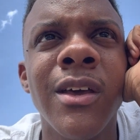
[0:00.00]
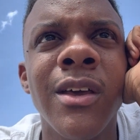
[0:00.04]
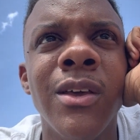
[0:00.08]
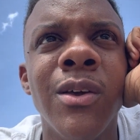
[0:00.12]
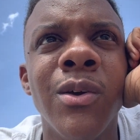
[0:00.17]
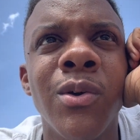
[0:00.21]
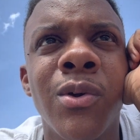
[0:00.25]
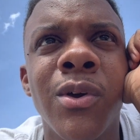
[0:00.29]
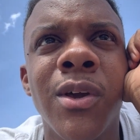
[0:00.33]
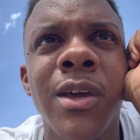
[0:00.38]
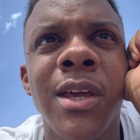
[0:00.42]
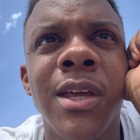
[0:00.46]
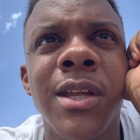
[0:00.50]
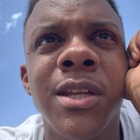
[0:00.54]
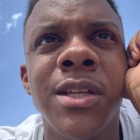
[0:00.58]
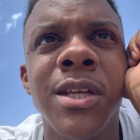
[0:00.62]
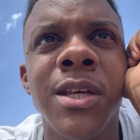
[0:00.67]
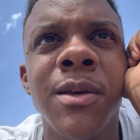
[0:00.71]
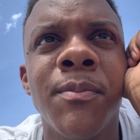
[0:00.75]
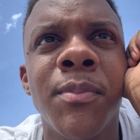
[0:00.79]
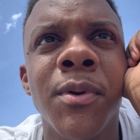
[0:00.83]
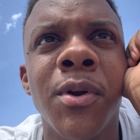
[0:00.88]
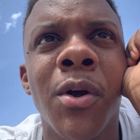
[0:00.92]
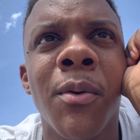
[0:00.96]
you can get
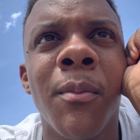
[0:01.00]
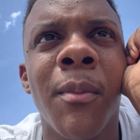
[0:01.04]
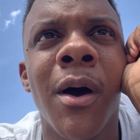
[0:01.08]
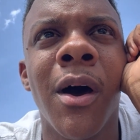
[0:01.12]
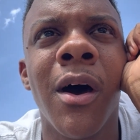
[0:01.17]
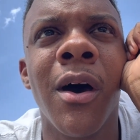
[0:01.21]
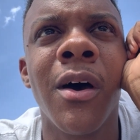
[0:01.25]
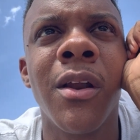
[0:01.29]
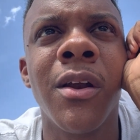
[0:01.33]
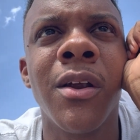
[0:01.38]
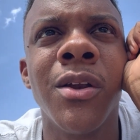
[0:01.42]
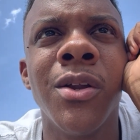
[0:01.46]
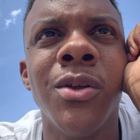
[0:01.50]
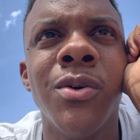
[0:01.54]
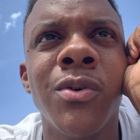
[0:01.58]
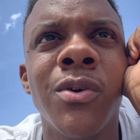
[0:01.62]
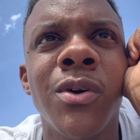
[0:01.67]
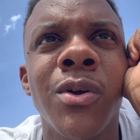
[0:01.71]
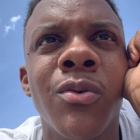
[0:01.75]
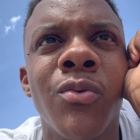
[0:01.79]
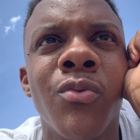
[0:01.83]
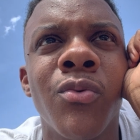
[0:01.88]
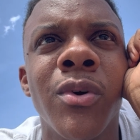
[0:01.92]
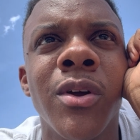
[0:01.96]
deep in your mind and you
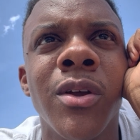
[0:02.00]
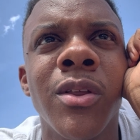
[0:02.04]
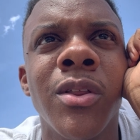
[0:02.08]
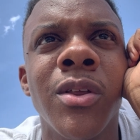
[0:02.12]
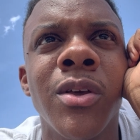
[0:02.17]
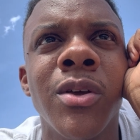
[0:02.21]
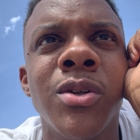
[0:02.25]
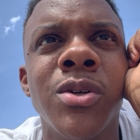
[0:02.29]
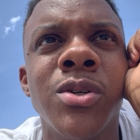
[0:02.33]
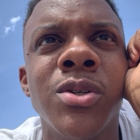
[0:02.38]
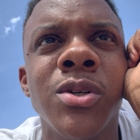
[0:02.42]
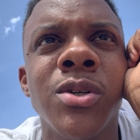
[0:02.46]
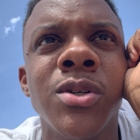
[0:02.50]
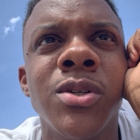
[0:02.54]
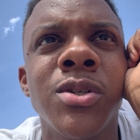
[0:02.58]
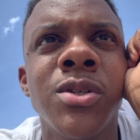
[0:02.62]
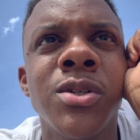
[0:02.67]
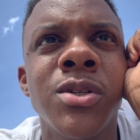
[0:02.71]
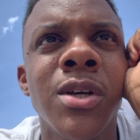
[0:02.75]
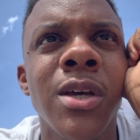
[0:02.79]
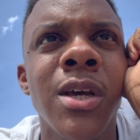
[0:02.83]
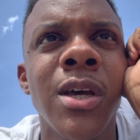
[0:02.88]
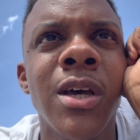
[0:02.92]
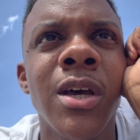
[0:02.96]
can really
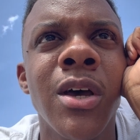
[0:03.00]
just